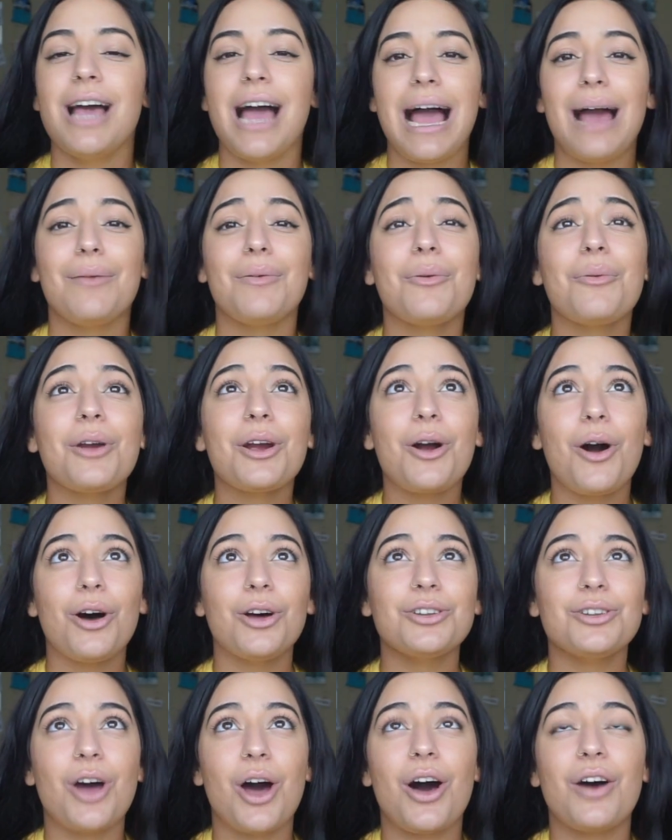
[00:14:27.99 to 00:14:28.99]
And we were
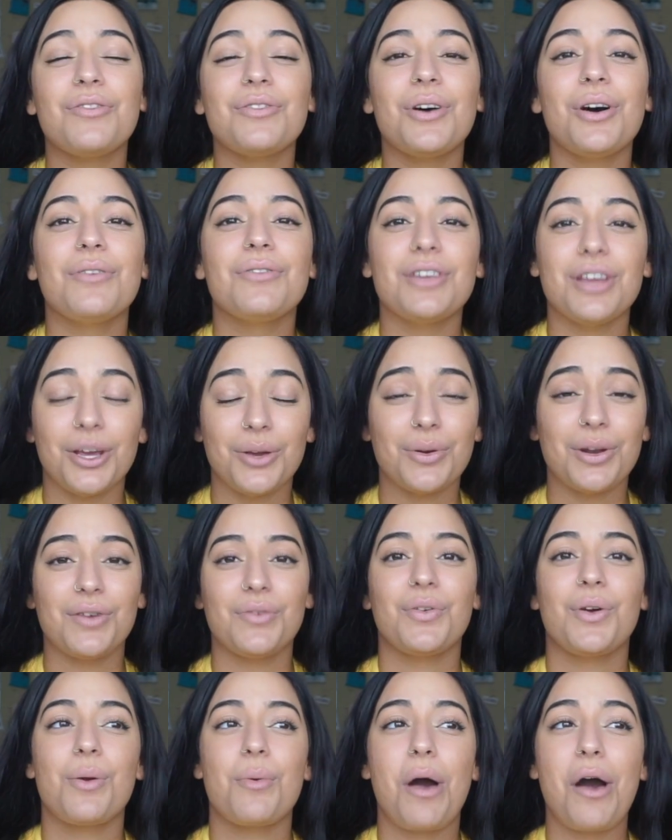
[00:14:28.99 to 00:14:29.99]
called off of the unit
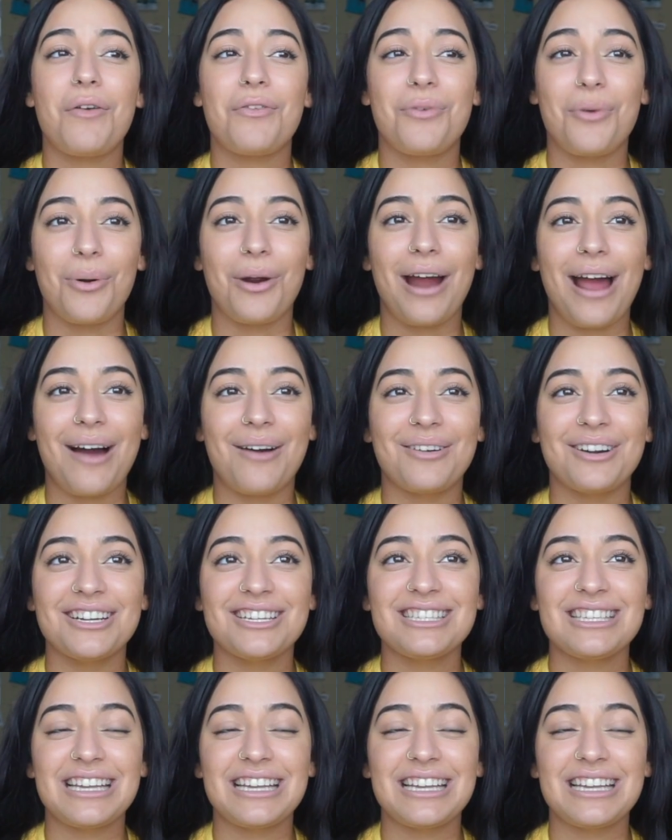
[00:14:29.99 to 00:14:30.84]
for about 4 hours,